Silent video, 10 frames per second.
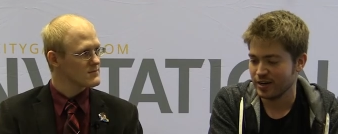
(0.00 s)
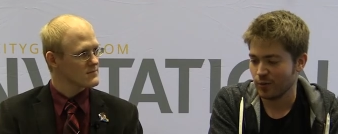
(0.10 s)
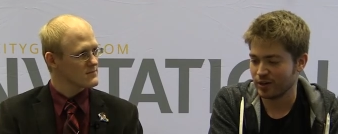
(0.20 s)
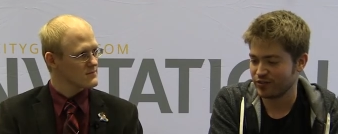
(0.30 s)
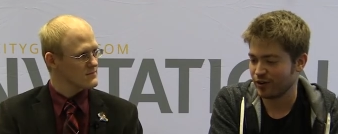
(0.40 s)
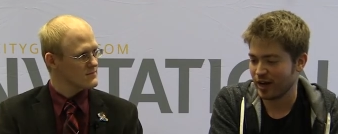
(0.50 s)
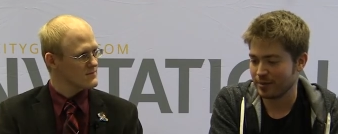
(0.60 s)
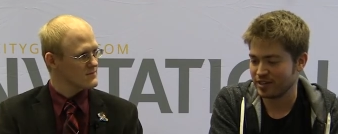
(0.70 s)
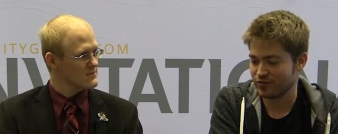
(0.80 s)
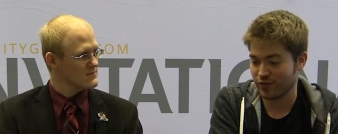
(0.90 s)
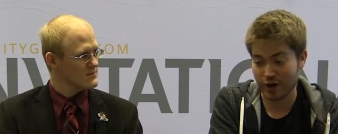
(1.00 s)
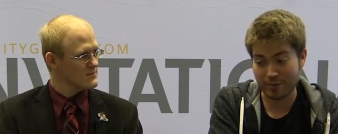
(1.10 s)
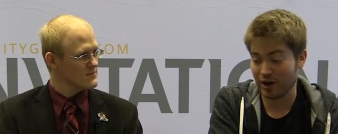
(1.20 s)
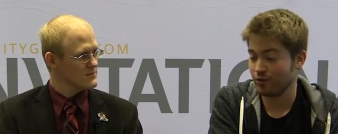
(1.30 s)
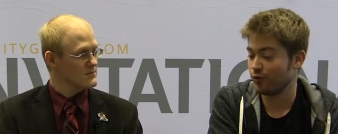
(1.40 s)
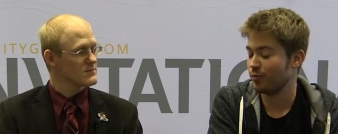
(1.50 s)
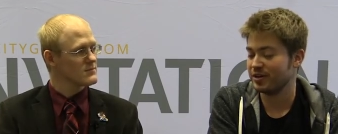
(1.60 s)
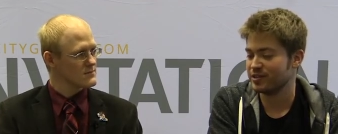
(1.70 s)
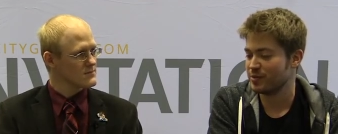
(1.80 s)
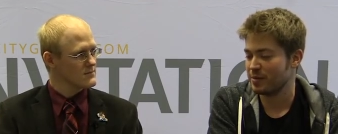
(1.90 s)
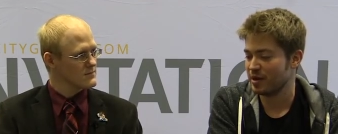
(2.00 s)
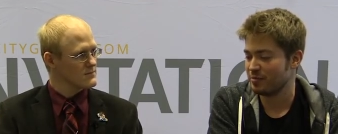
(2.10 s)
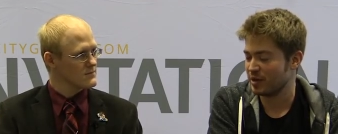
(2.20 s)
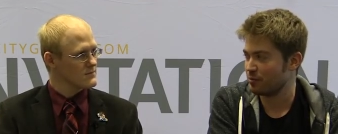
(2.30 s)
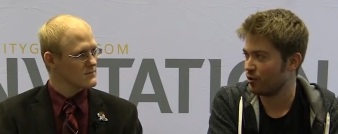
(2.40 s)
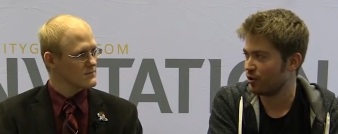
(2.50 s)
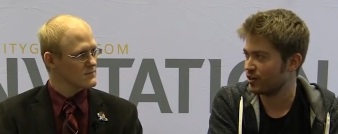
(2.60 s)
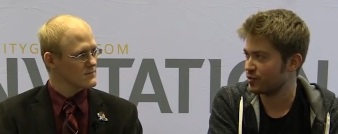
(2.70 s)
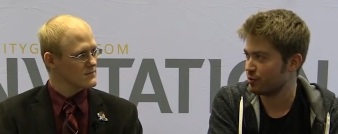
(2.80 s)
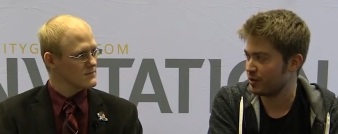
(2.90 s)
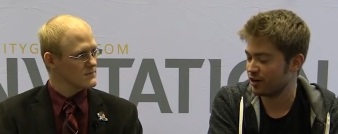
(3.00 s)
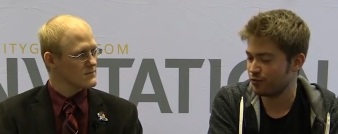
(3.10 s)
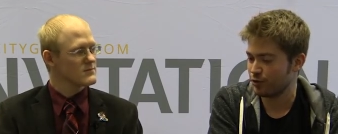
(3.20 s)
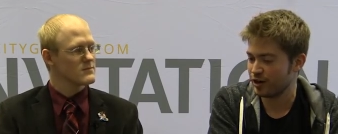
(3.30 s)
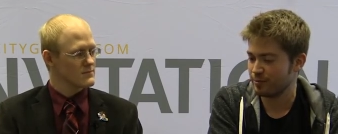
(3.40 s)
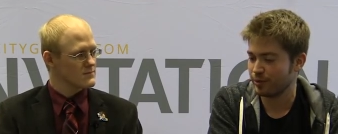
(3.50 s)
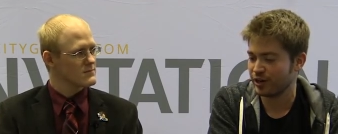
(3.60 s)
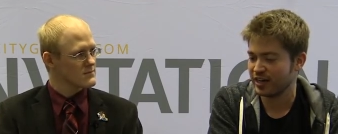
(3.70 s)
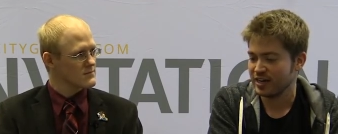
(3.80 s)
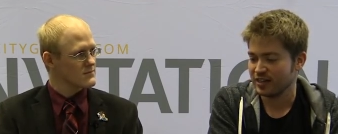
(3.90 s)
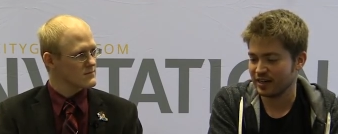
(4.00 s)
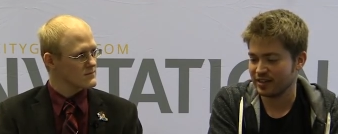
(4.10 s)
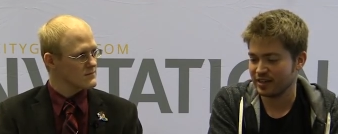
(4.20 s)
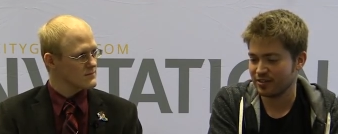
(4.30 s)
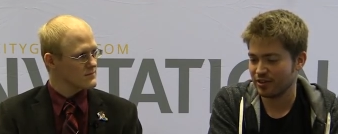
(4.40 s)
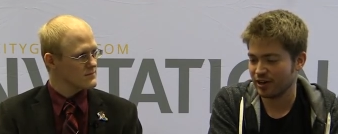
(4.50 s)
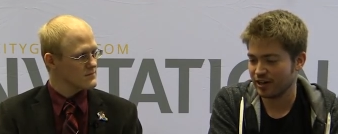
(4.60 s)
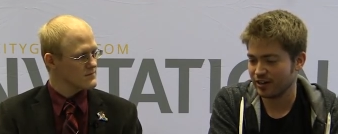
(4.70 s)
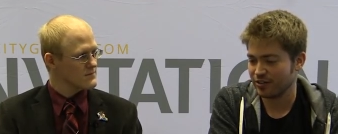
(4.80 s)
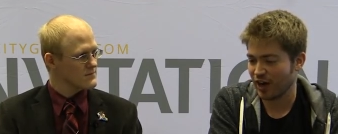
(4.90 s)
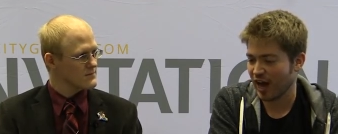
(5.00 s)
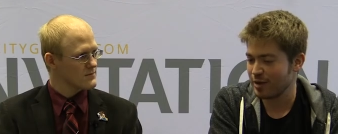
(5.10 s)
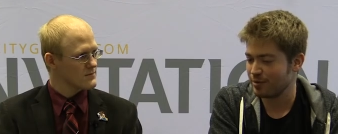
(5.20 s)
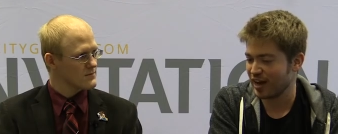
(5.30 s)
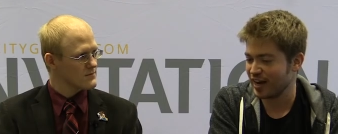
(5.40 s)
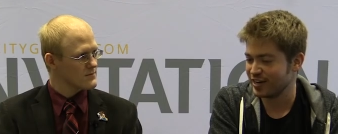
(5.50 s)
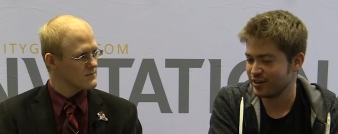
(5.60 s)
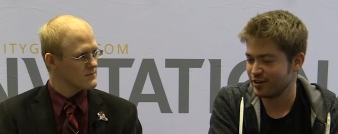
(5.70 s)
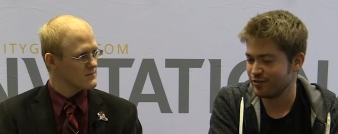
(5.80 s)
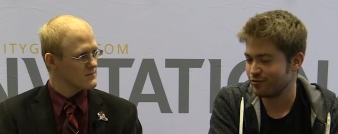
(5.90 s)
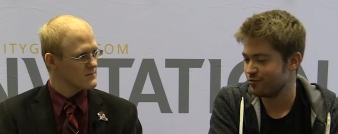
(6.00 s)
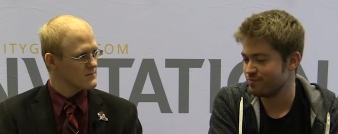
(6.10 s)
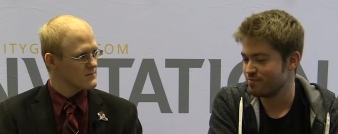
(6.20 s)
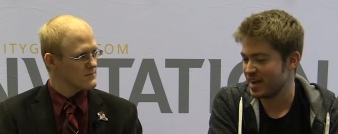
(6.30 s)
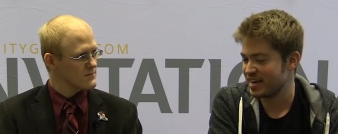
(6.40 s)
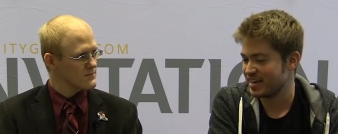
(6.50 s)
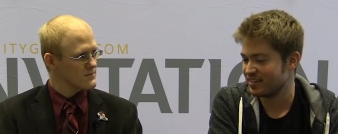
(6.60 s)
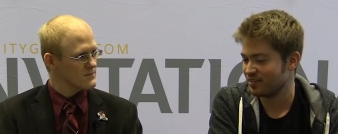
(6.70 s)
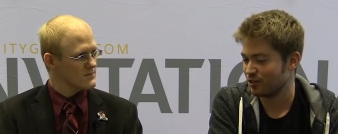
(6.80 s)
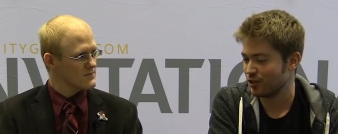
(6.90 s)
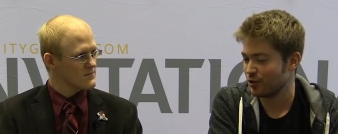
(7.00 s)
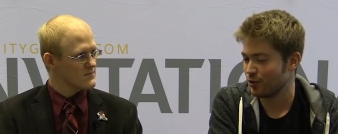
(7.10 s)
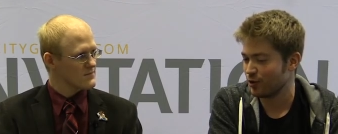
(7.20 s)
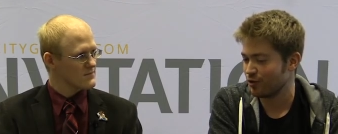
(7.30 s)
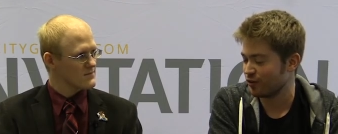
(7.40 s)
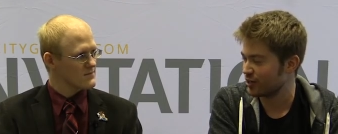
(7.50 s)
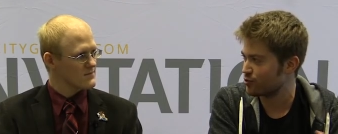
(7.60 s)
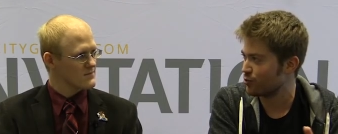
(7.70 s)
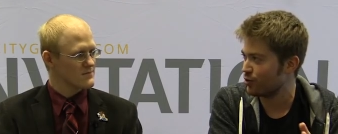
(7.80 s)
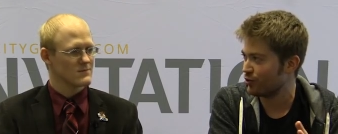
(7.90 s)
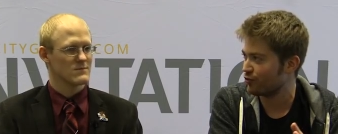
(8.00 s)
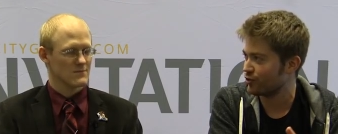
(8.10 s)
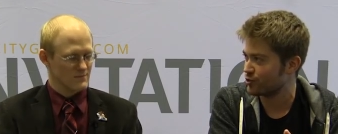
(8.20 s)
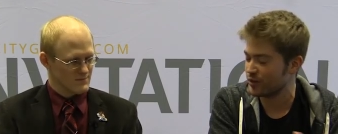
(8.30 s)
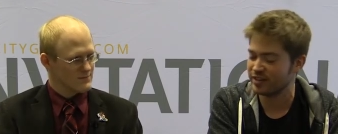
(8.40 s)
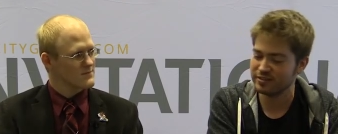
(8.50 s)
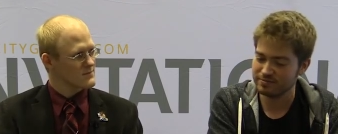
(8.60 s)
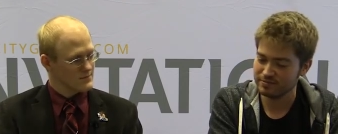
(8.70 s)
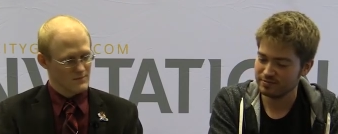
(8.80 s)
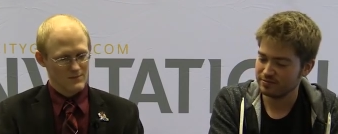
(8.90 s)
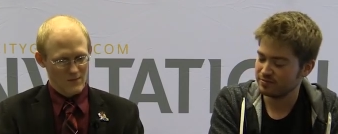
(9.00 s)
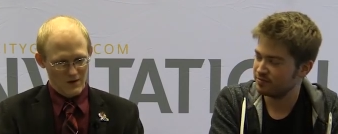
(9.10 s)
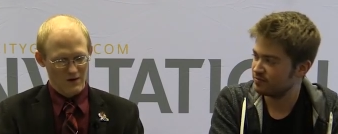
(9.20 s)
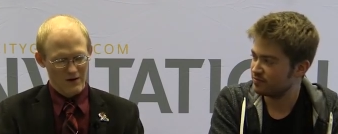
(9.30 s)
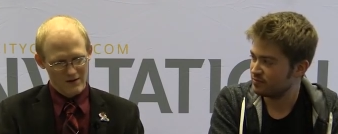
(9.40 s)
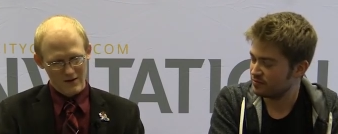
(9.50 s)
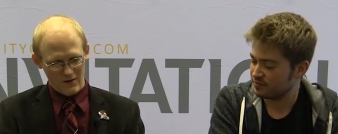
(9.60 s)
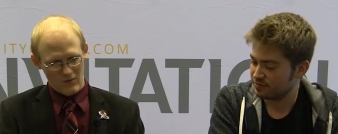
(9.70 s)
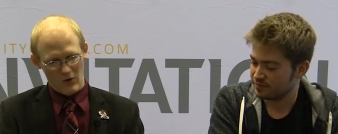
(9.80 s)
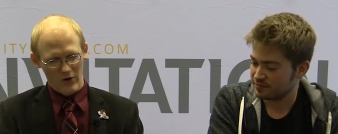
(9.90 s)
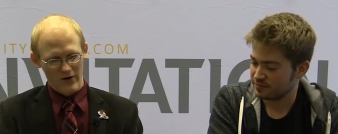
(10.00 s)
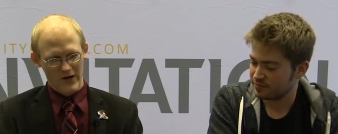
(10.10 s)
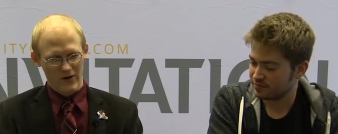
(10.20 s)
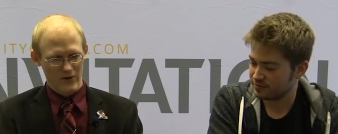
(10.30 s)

Speaker 1: Westvale Abbey is very powerful because maybe people aren't as prepared for it. But I think the, the hype kind of made it a little ineffectual the first week.
Speaker 2: All right. Well, you're here